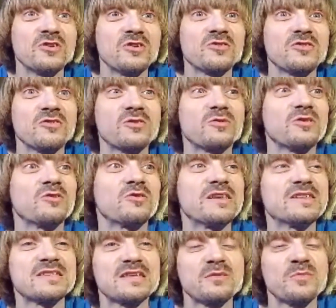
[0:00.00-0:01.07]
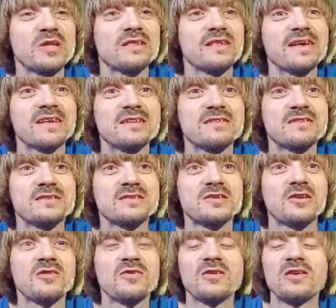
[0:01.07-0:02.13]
you could easily be late. So